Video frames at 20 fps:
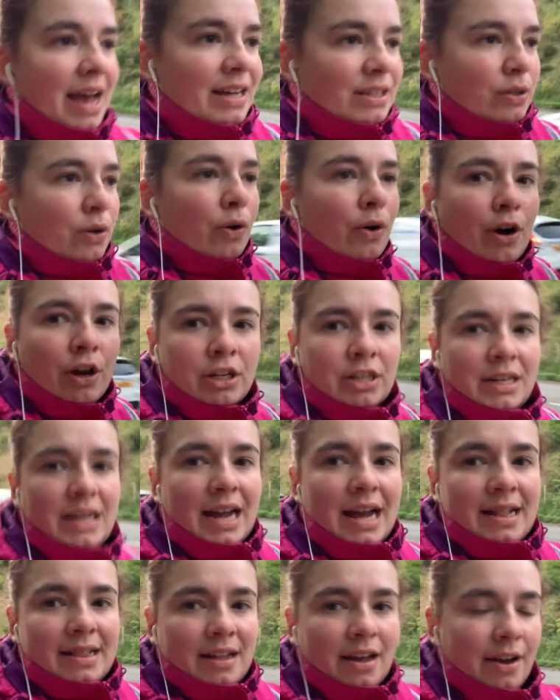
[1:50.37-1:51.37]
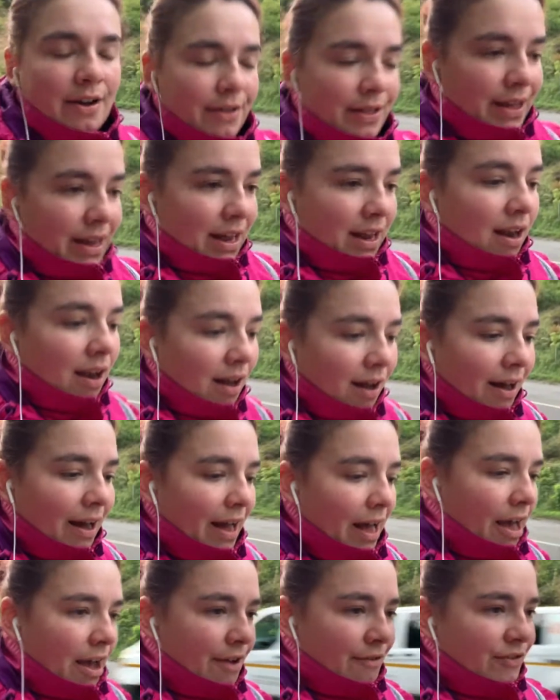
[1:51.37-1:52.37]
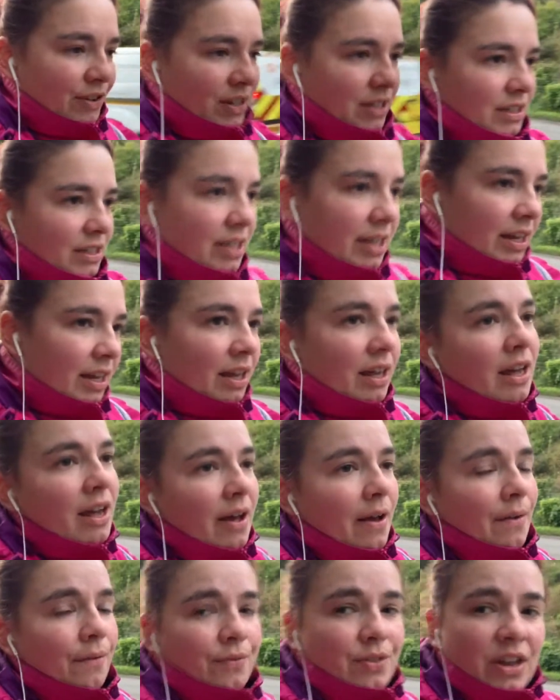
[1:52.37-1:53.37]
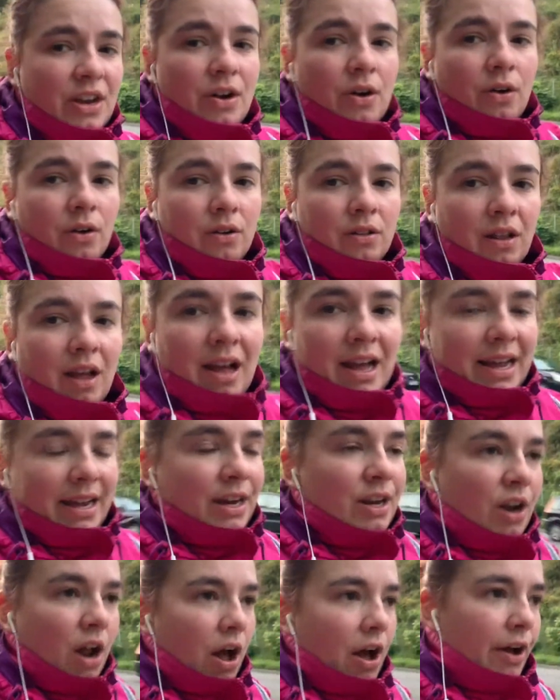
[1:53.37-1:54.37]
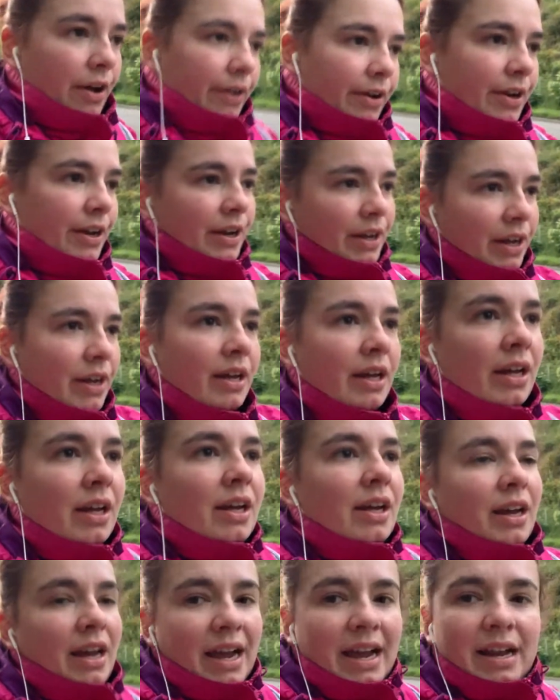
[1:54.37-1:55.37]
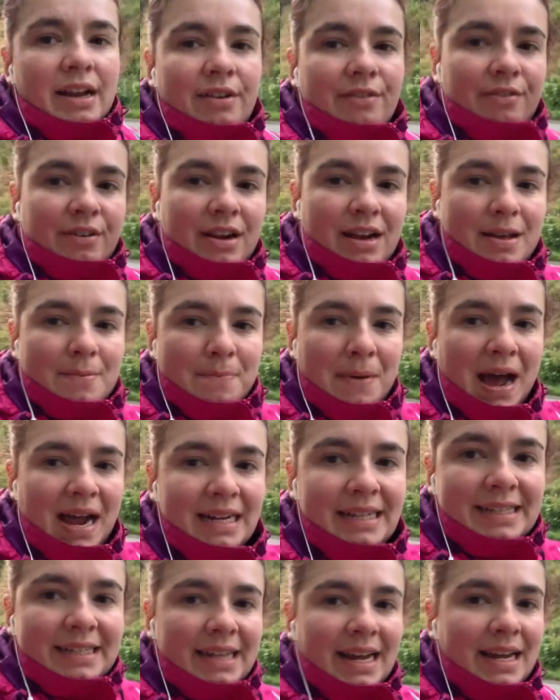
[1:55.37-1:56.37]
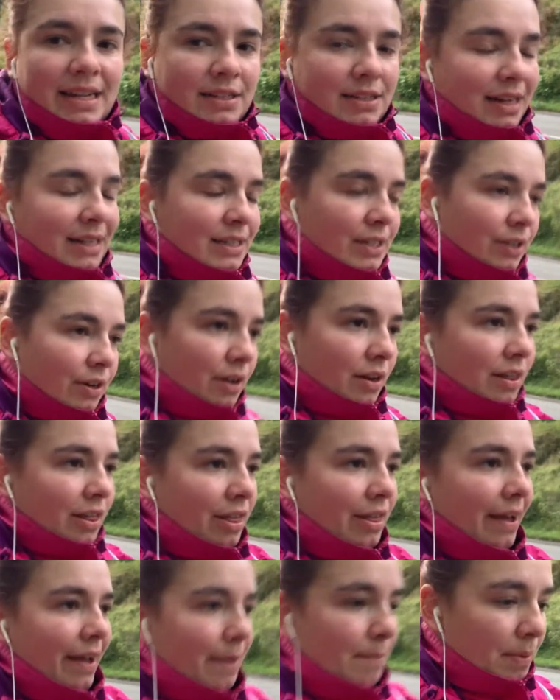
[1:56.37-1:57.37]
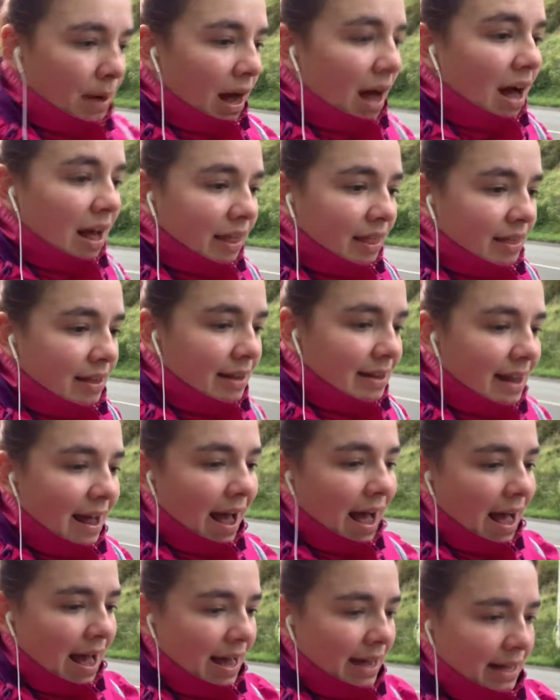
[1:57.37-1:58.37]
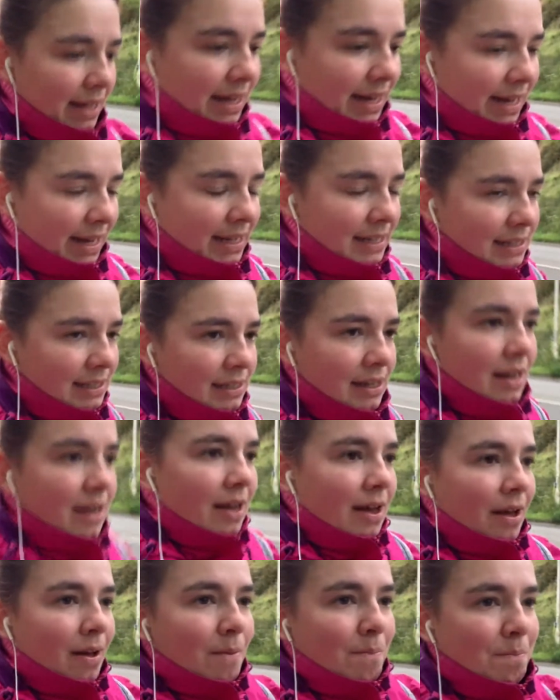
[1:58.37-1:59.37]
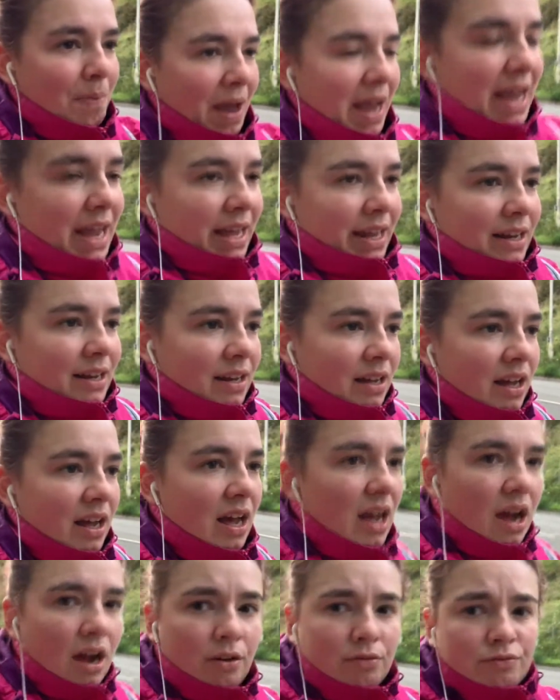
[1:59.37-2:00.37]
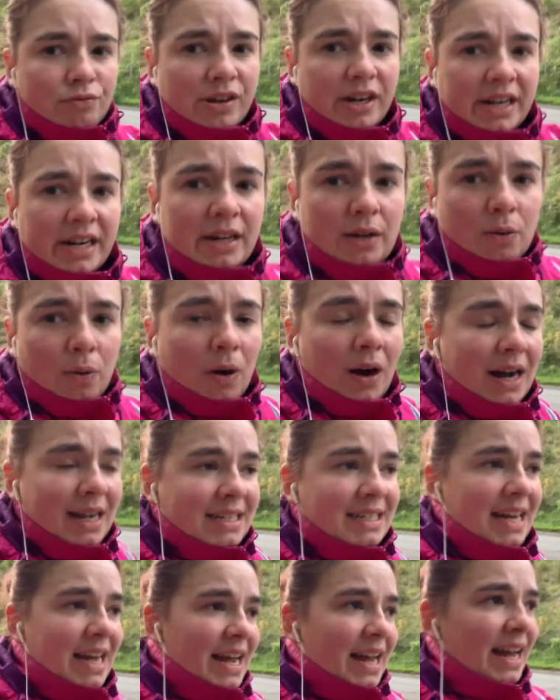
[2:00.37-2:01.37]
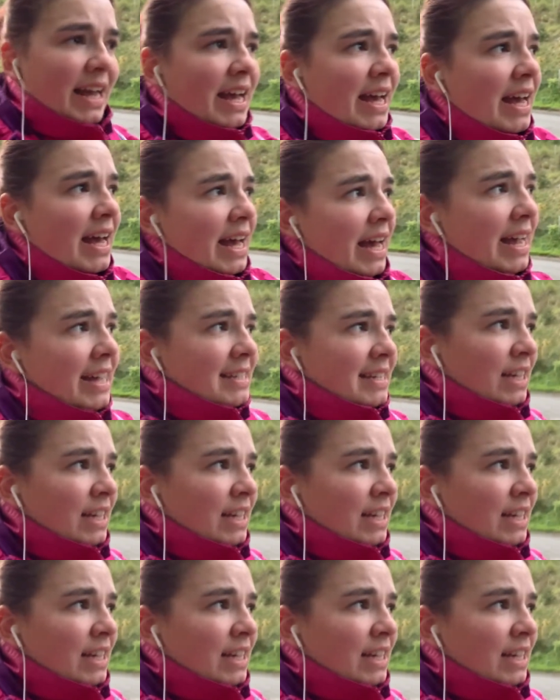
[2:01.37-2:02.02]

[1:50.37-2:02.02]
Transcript: all good in the end though. They're alive and they're not like, you know, in a really bad state, so that's a good thing. But other than that, as being a really quiet day, it's